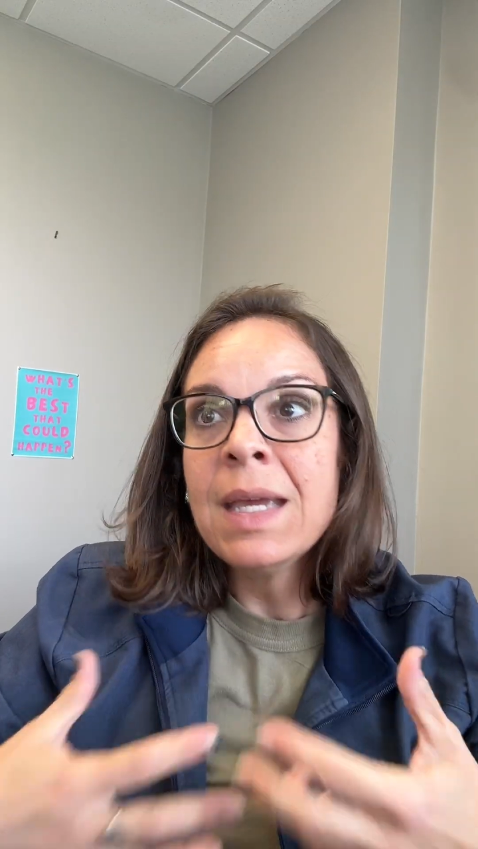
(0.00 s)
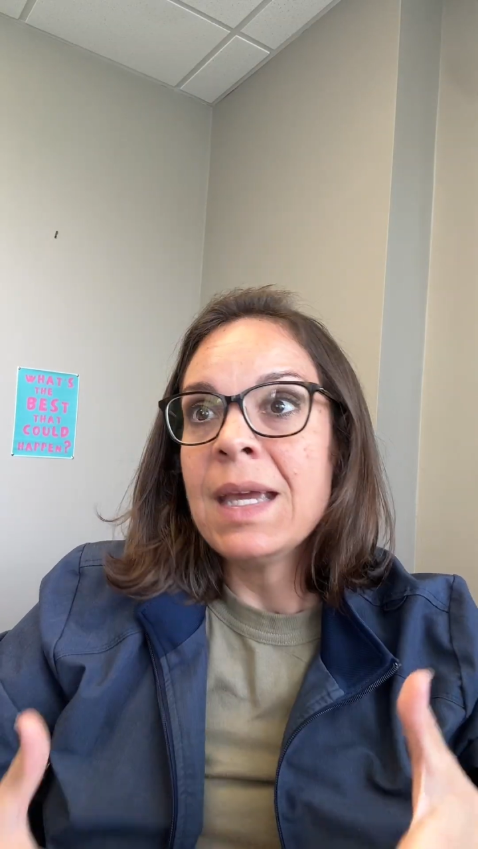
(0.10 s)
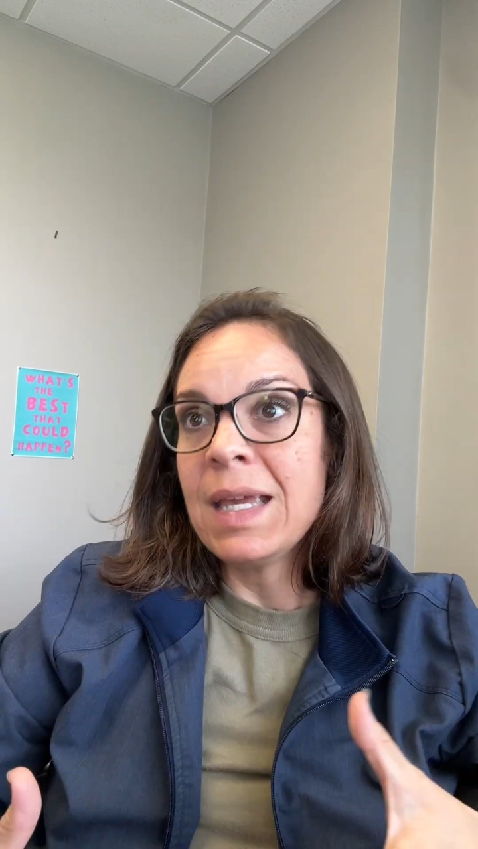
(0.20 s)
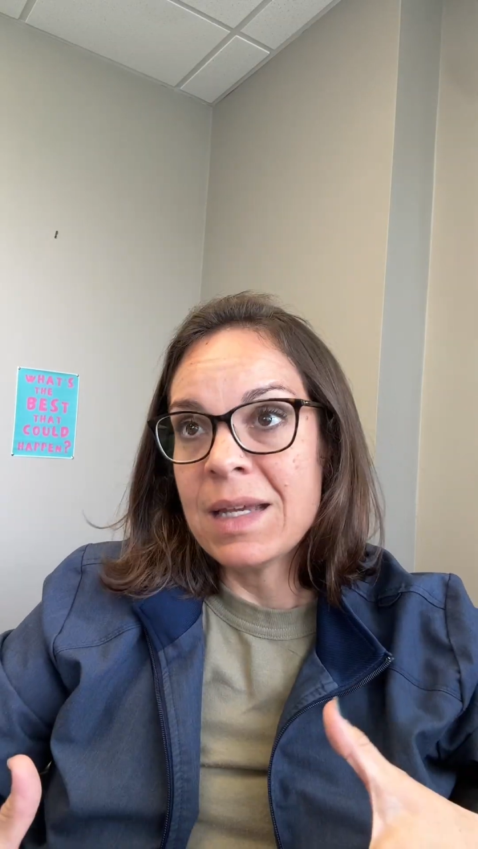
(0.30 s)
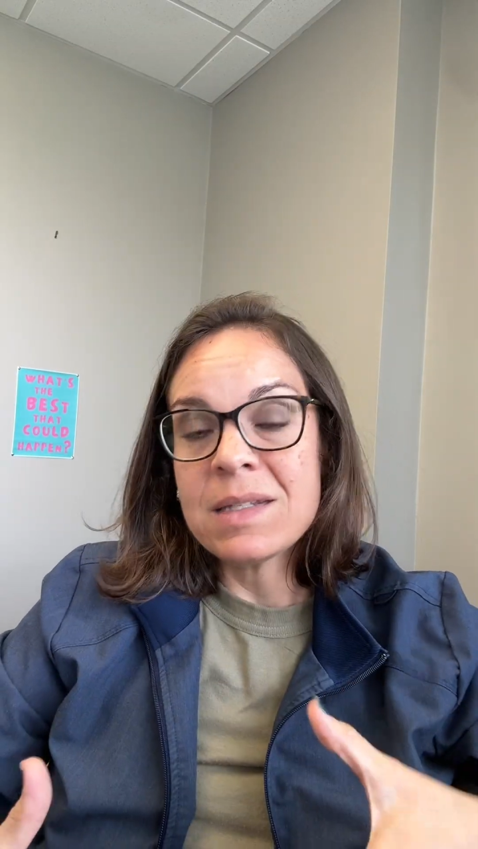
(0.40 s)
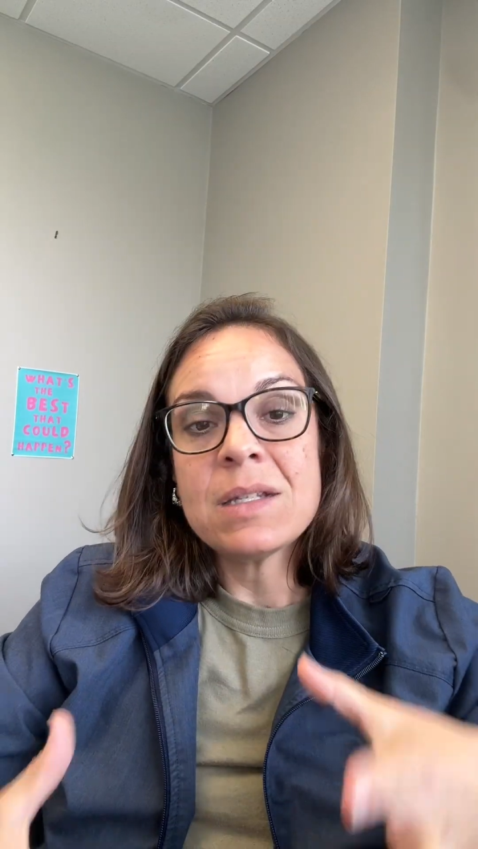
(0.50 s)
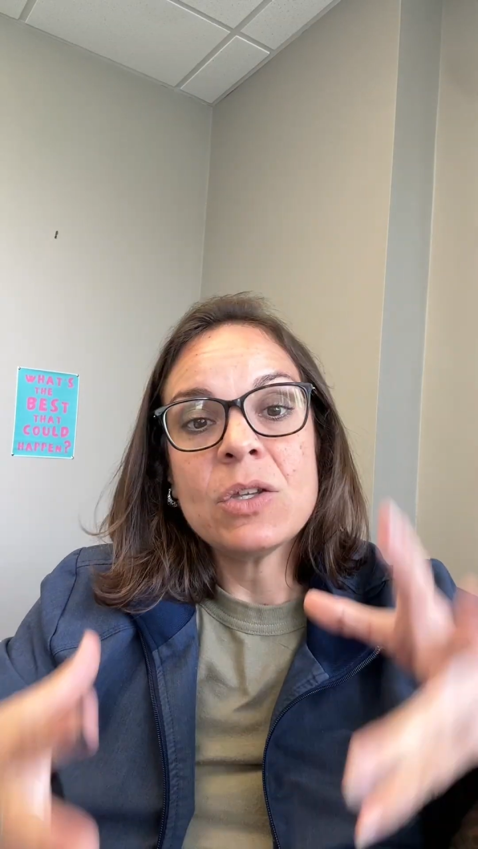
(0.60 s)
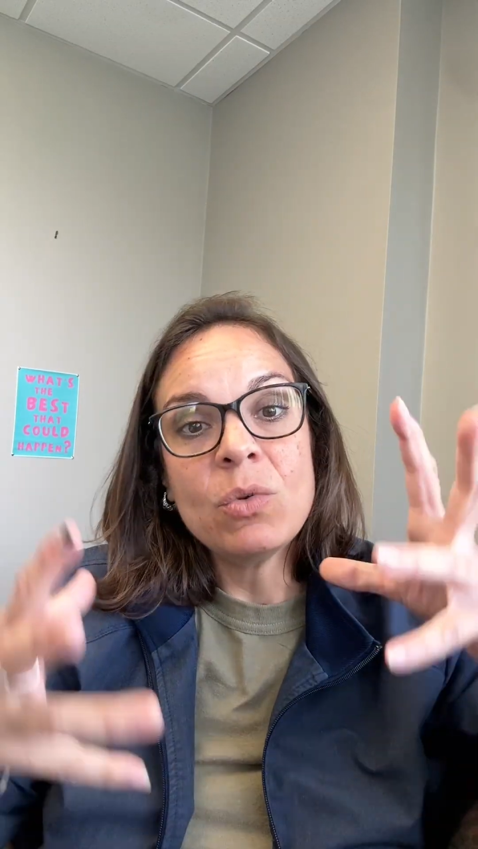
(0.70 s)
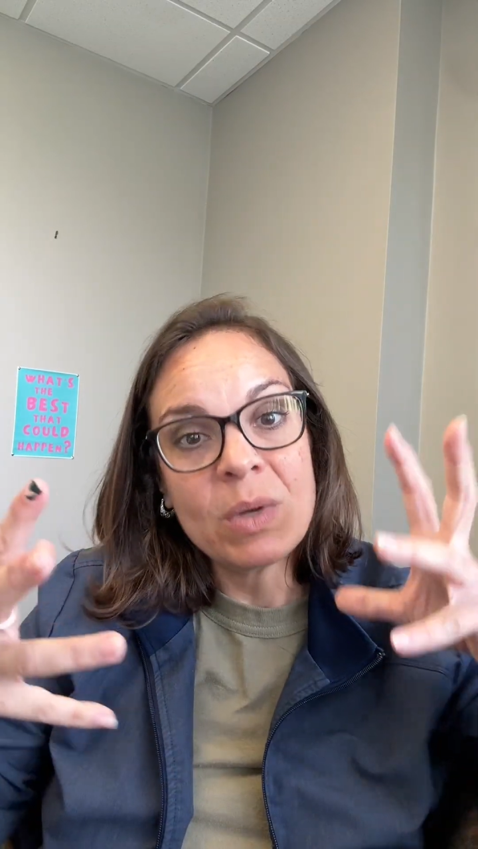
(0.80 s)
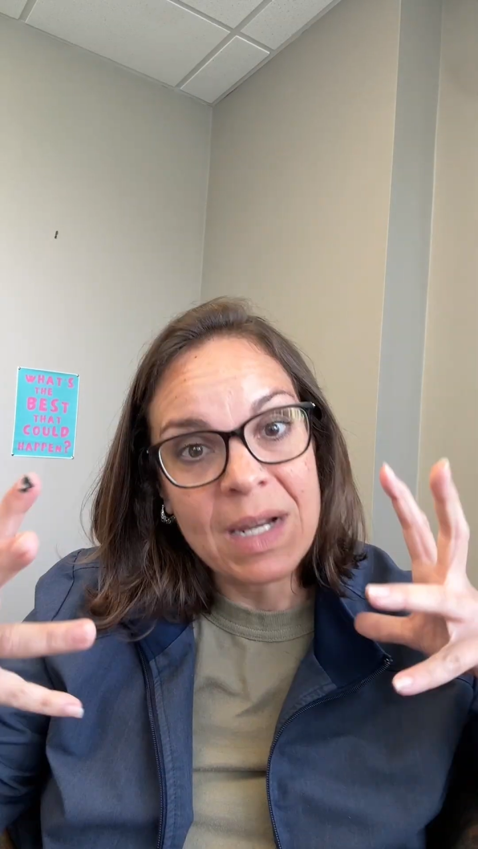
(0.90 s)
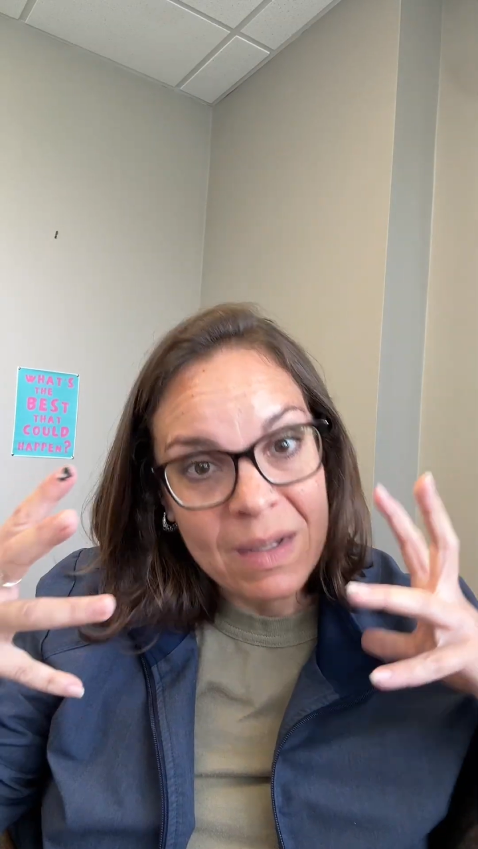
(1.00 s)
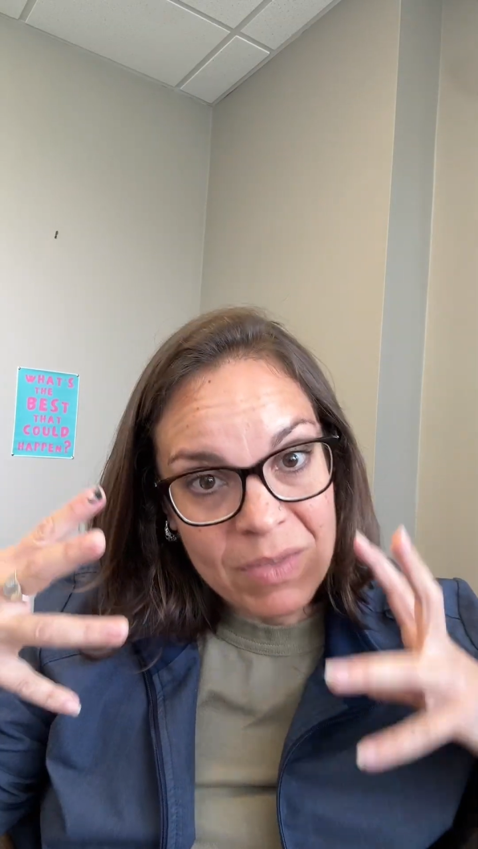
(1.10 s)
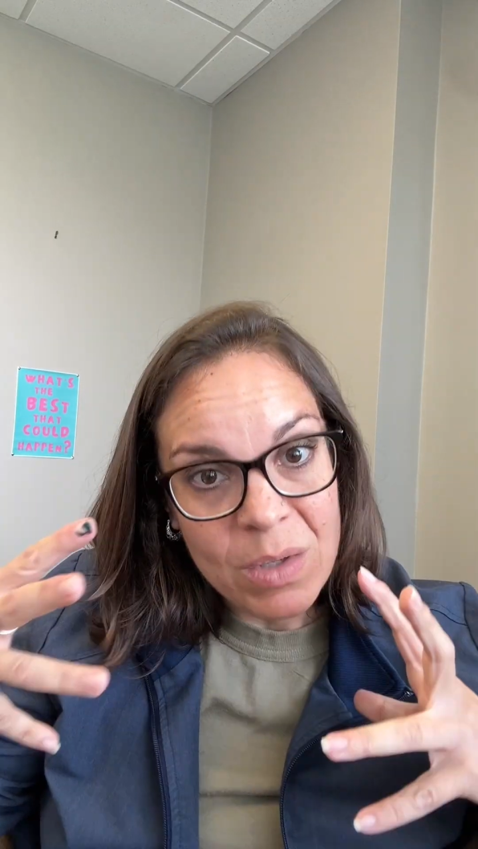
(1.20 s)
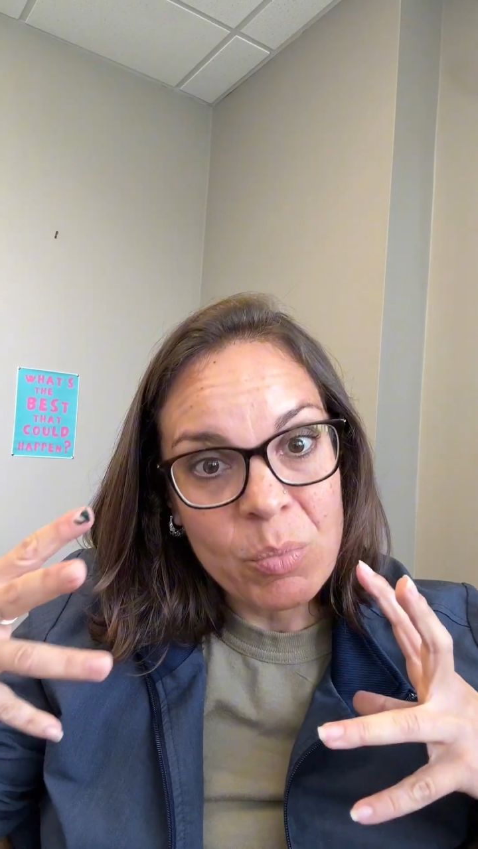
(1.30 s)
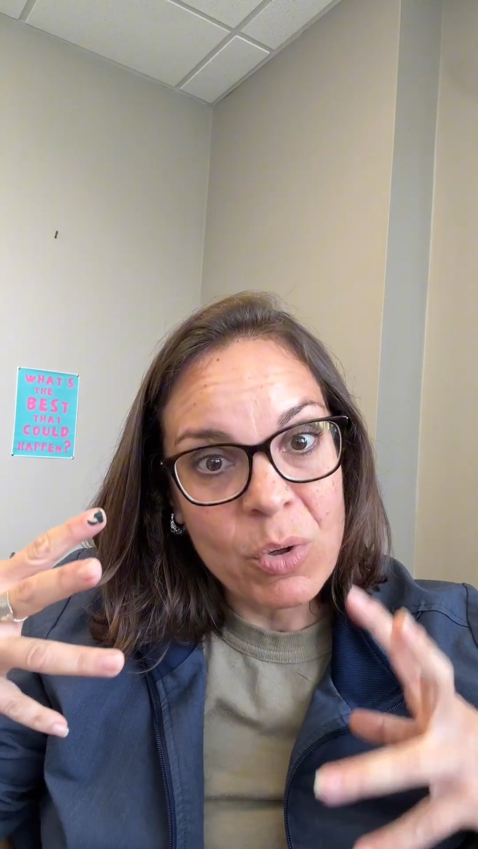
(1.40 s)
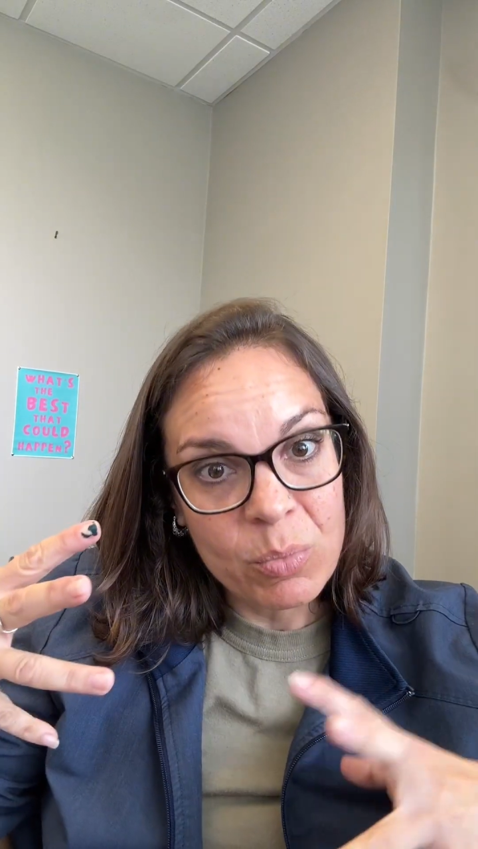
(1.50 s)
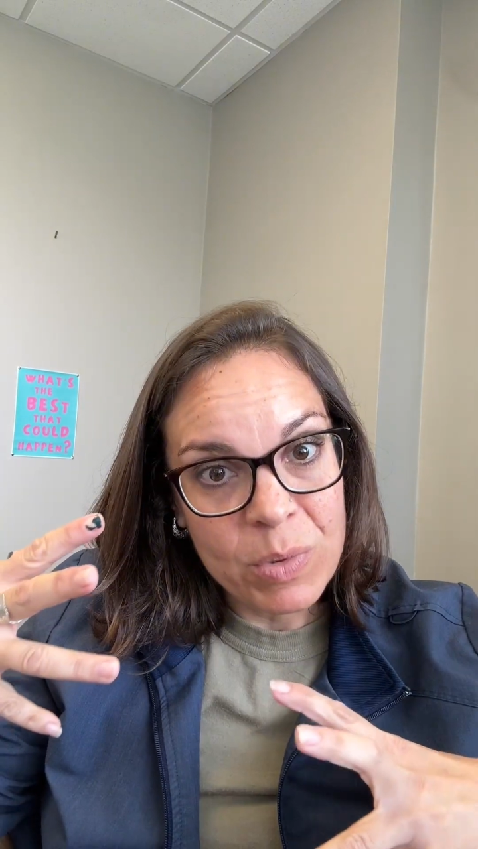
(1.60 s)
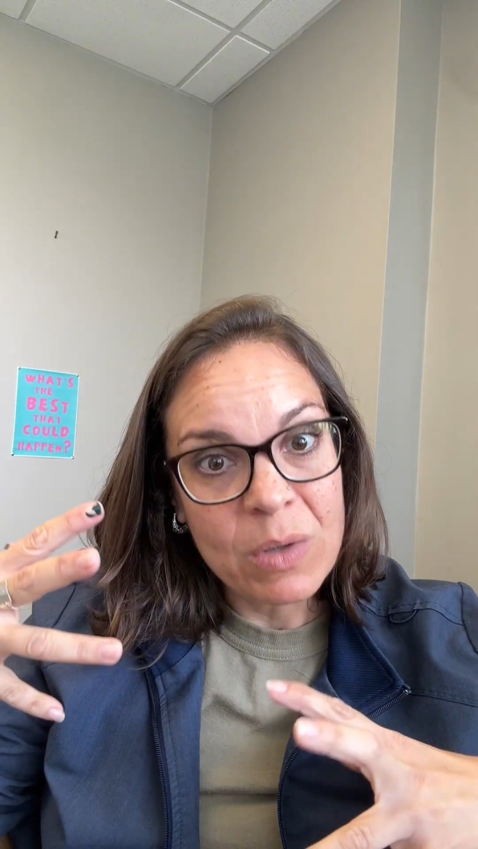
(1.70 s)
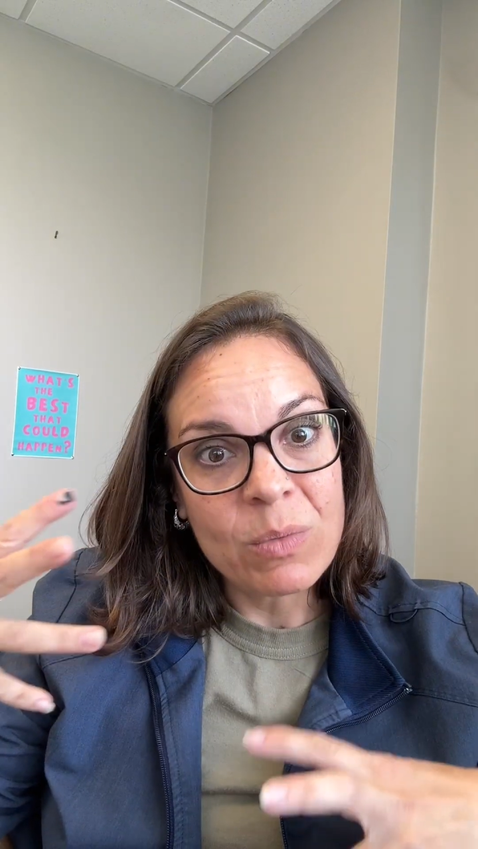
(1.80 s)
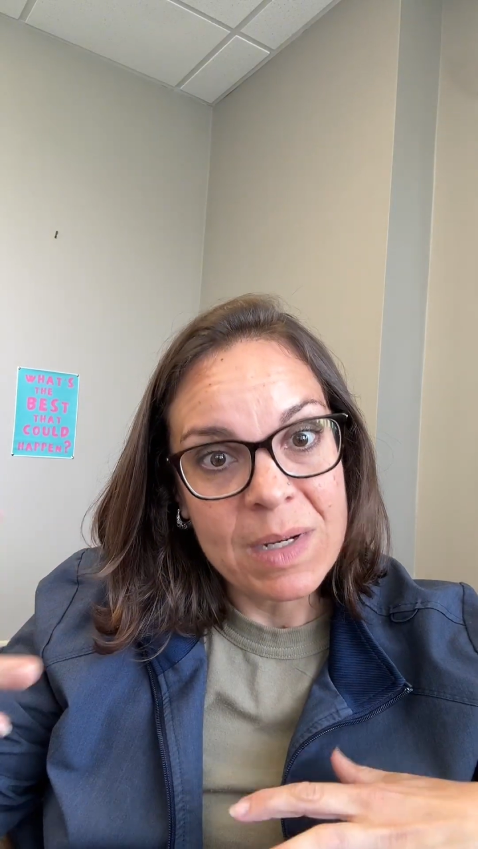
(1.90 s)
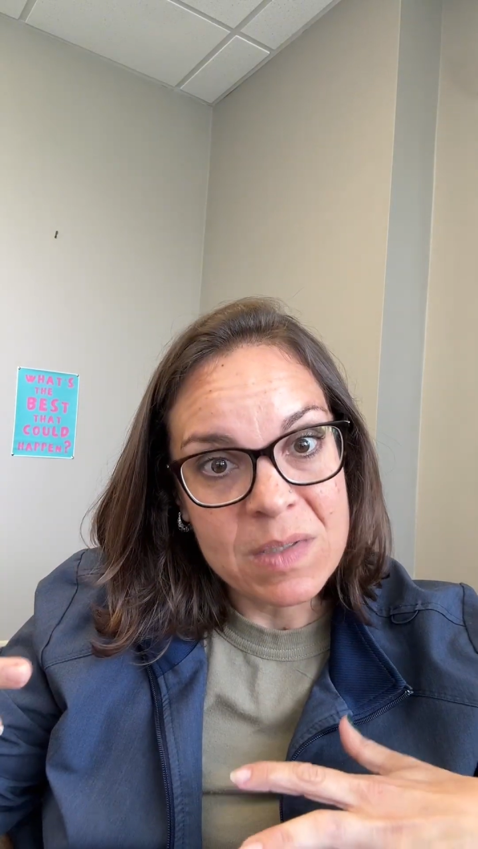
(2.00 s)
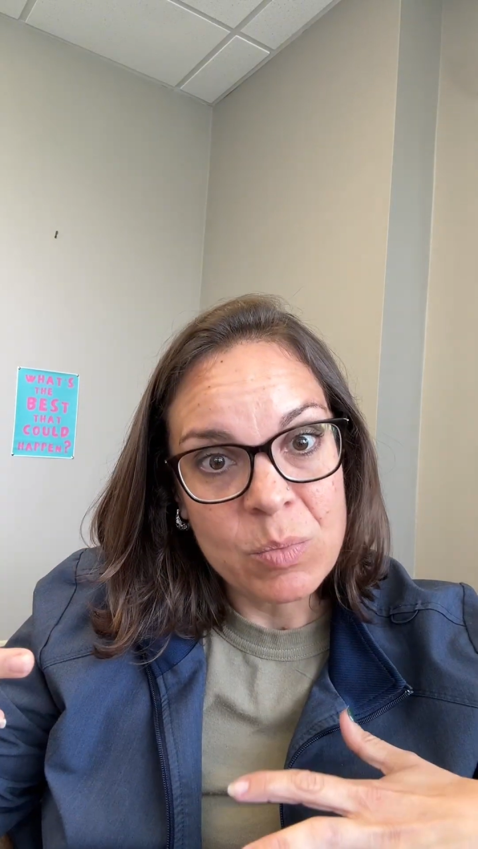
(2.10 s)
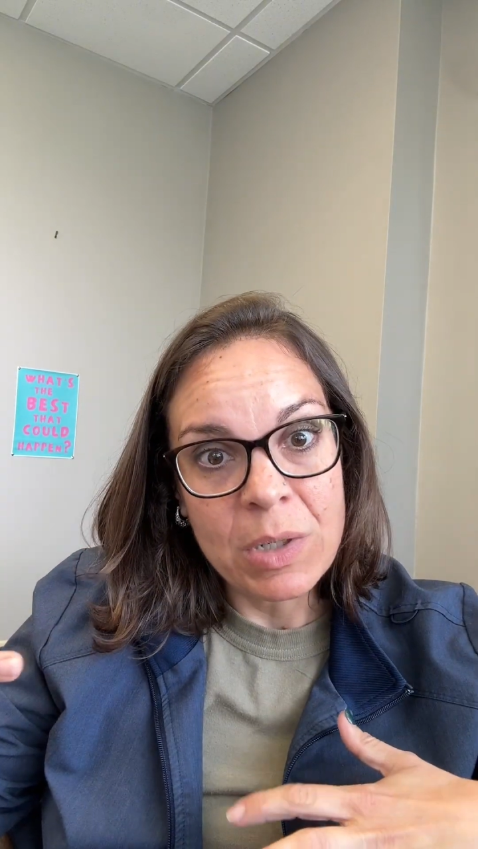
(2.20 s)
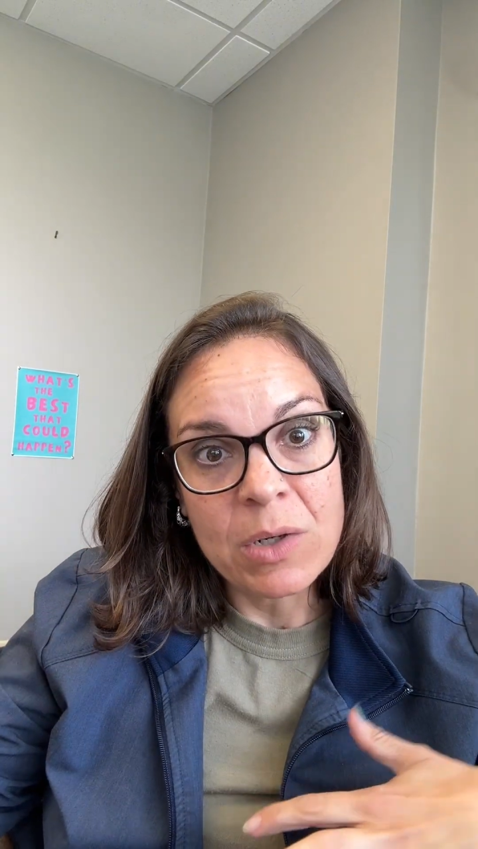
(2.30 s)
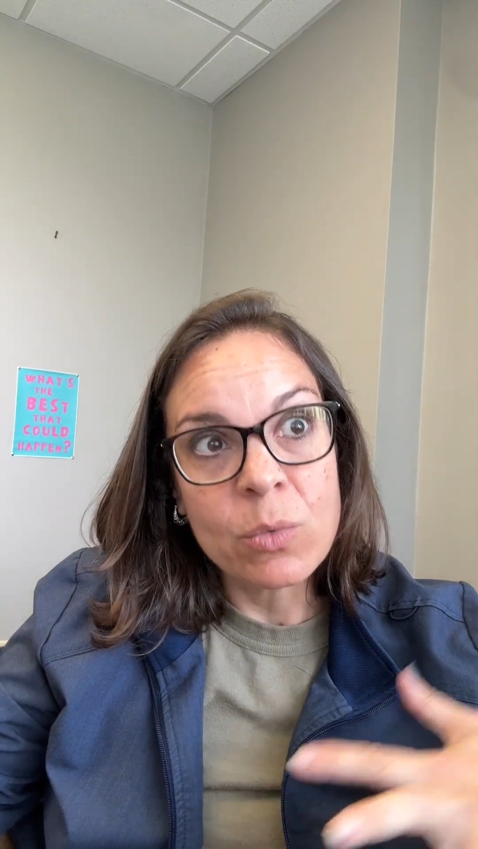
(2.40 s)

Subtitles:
and you want to have the appropriate respirator,